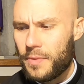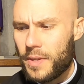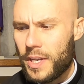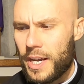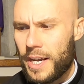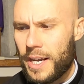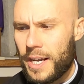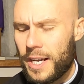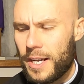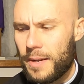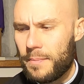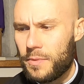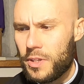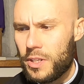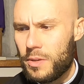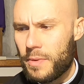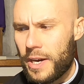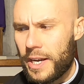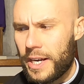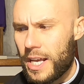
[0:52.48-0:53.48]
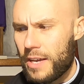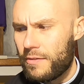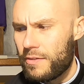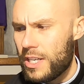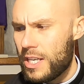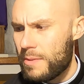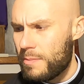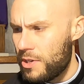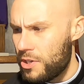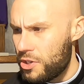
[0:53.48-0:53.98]
Um, you might have
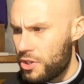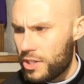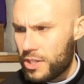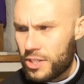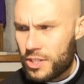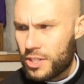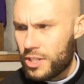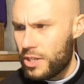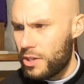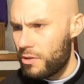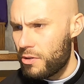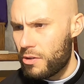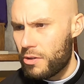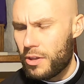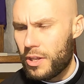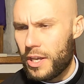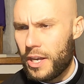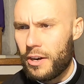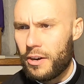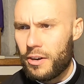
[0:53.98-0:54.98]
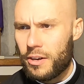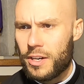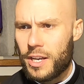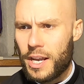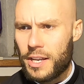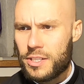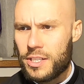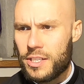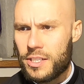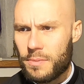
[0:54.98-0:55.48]
images here or there.
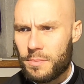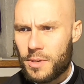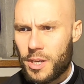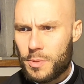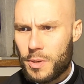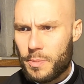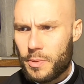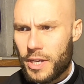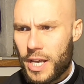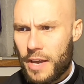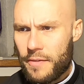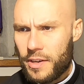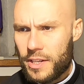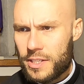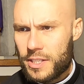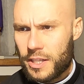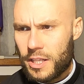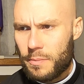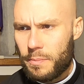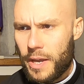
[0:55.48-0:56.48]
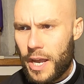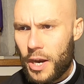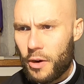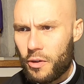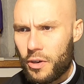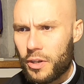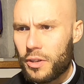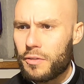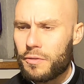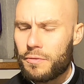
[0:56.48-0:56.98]
I see sometimes people have it as like the
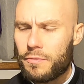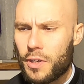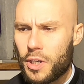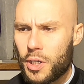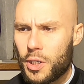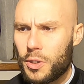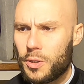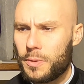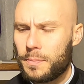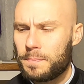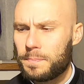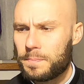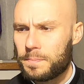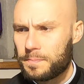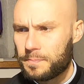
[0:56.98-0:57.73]
background of their phone.